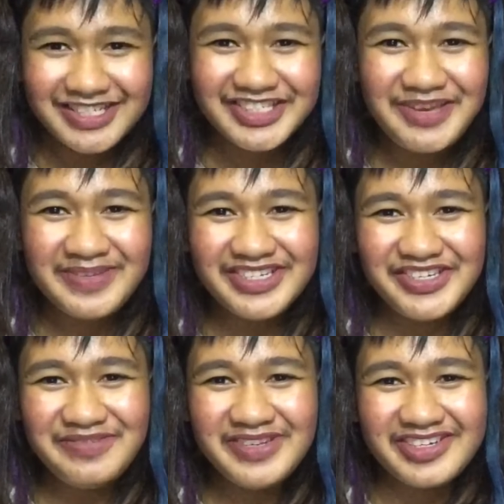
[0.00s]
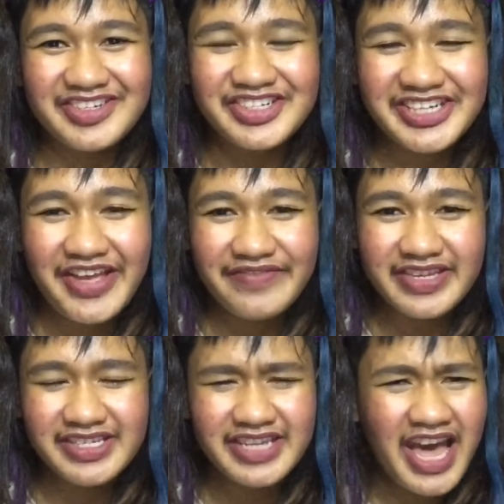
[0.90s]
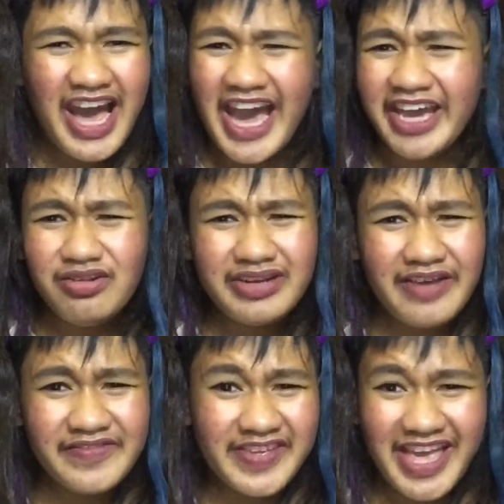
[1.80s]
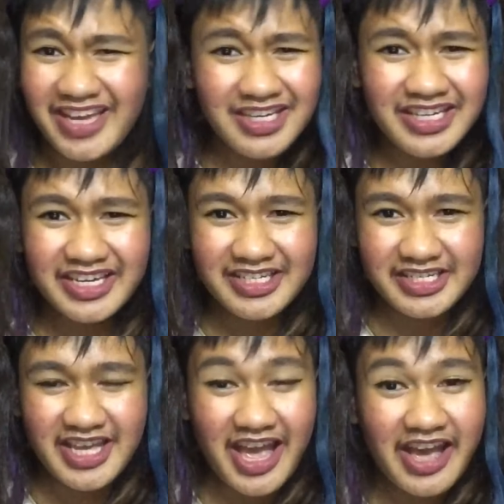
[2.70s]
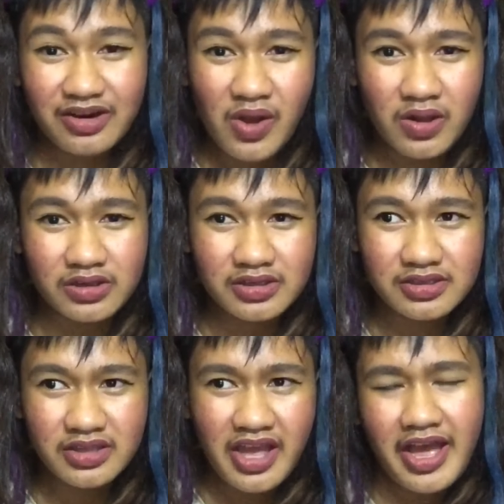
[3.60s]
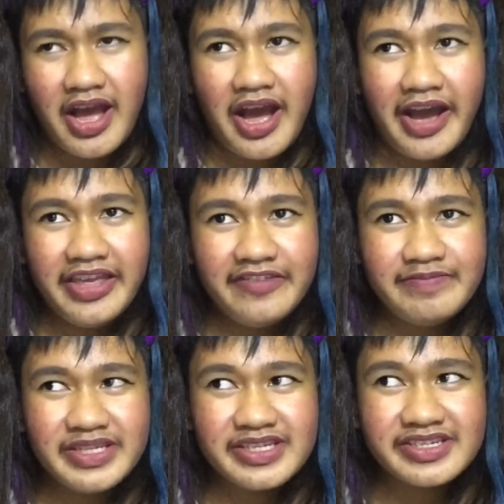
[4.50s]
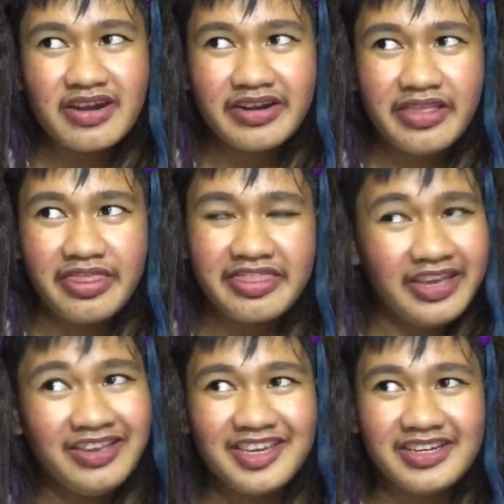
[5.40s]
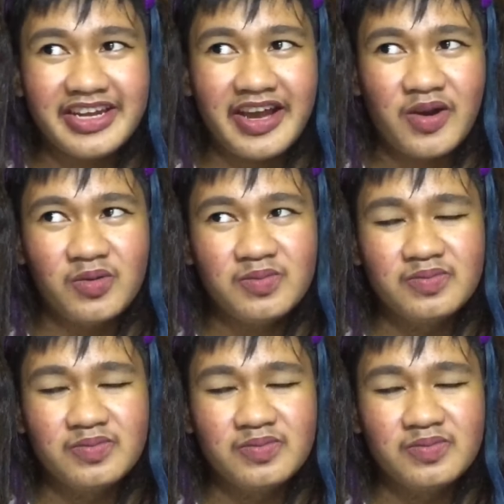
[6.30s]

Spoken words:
Same as you, Mr. Chavez. I don't have any idea at all. I have been started thinking now.